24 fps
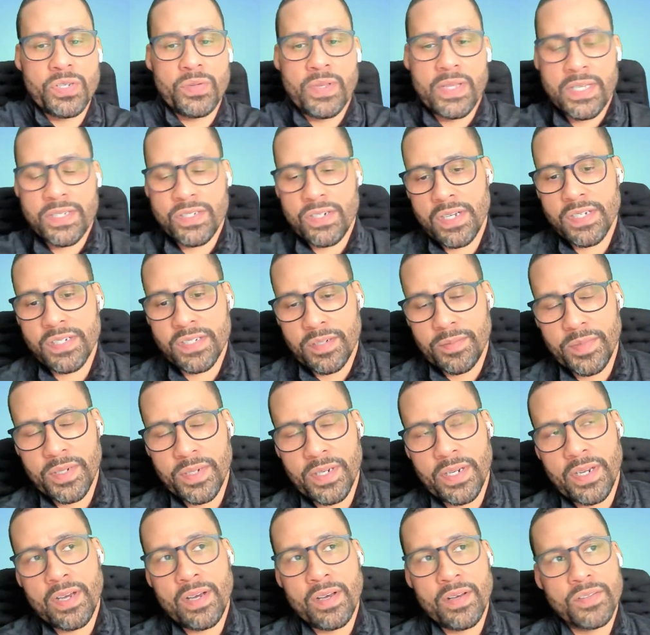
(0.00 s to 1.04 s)
That's awesome to
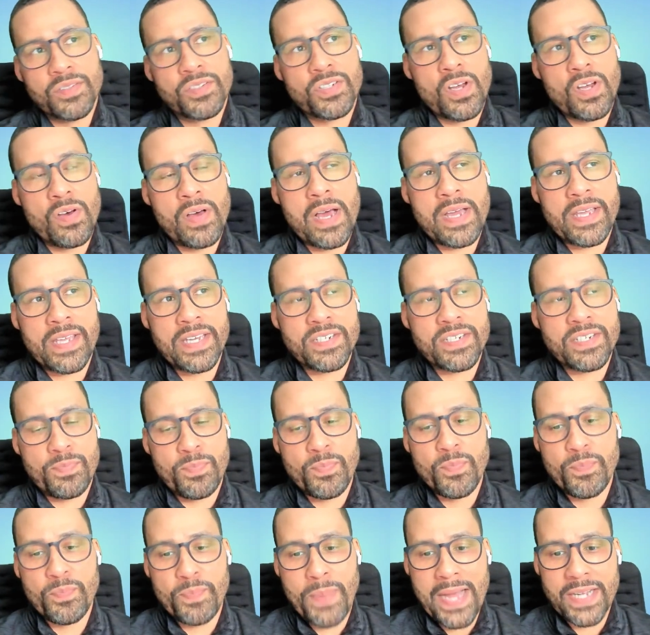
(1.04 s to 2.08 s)
know. So I guess
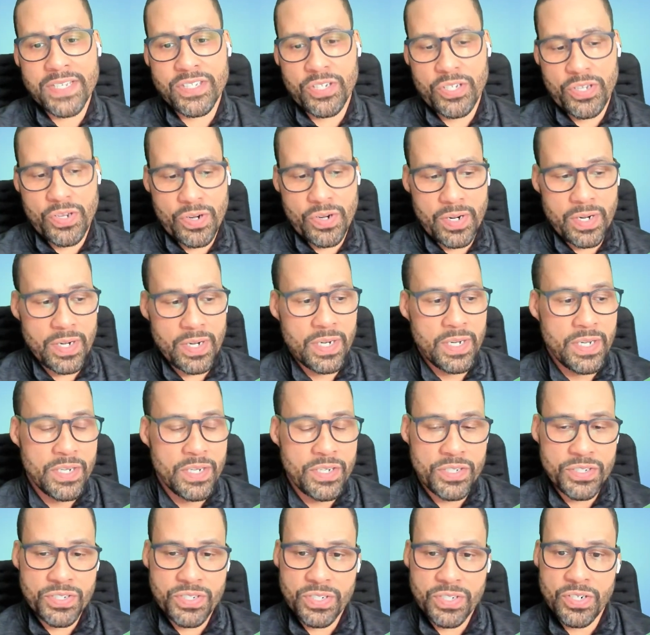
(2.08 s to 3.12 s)
back to your
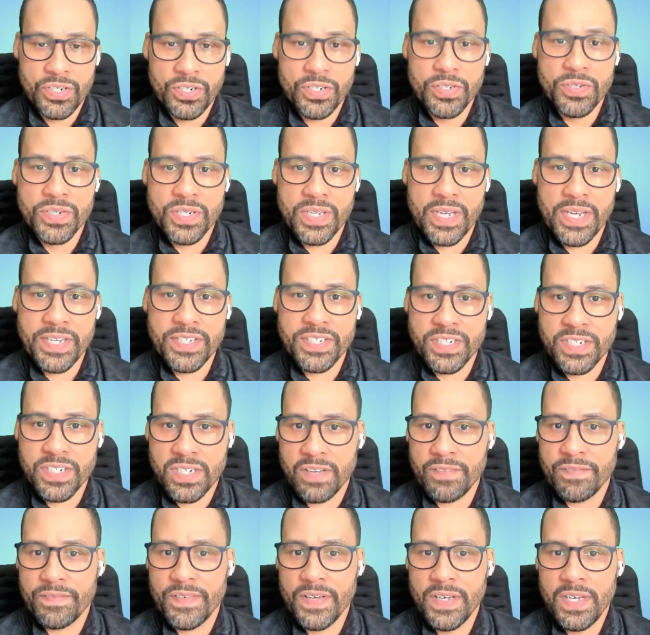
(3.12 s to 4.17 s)
use cases
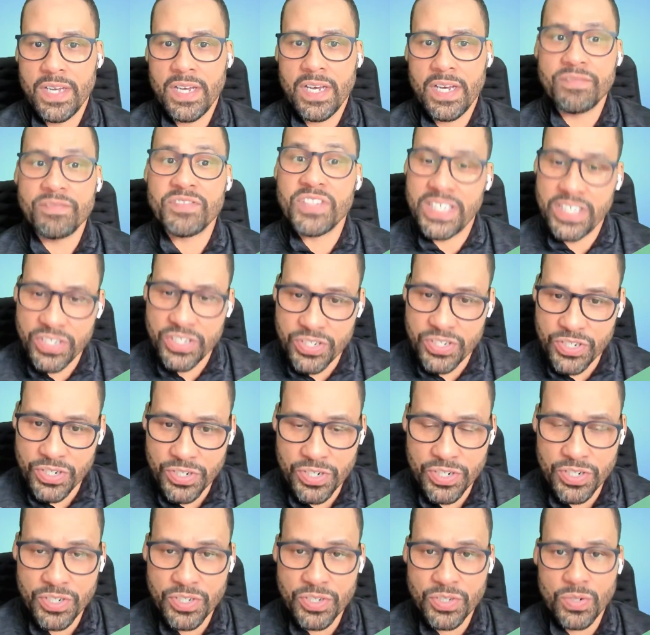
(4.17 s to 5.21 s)
of
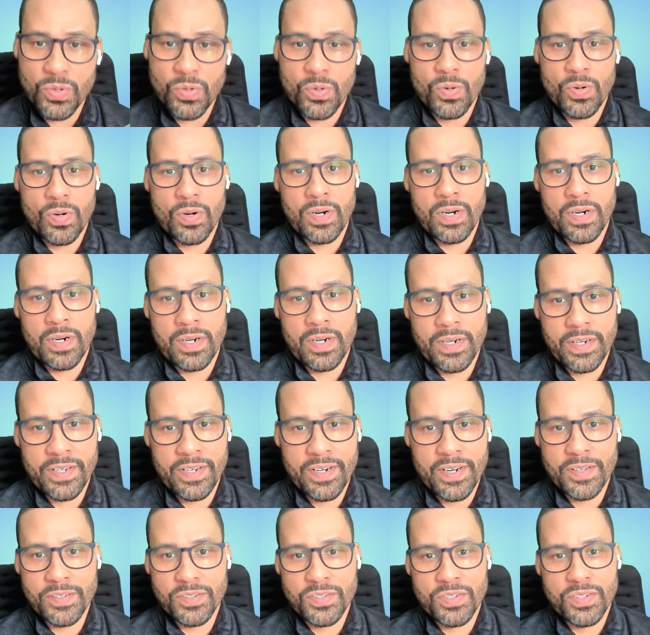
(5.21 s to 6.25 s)
teachers or
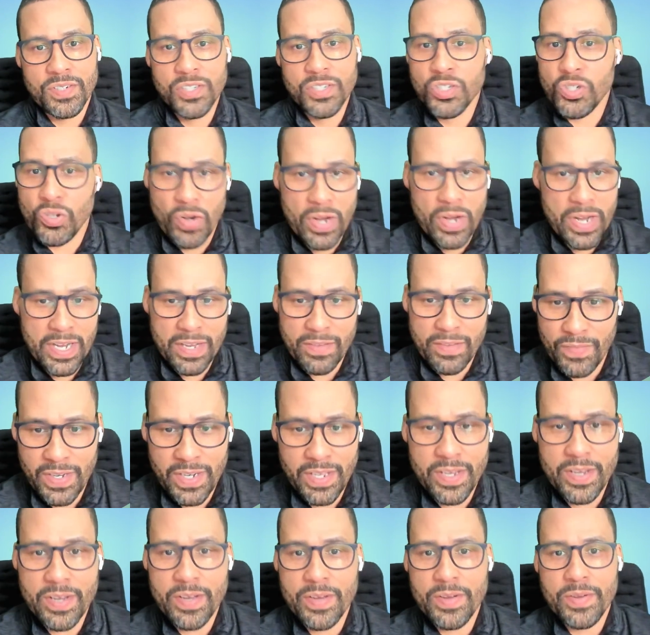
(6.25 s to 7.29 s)
training
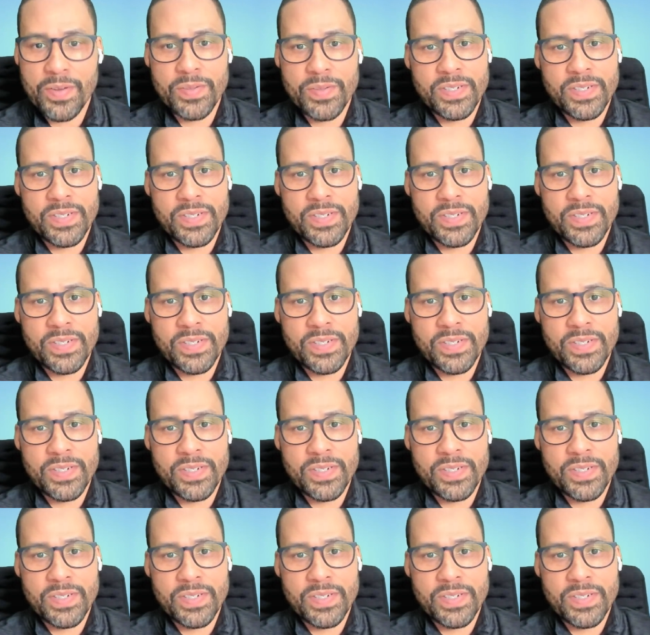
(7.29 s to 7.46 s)
videos.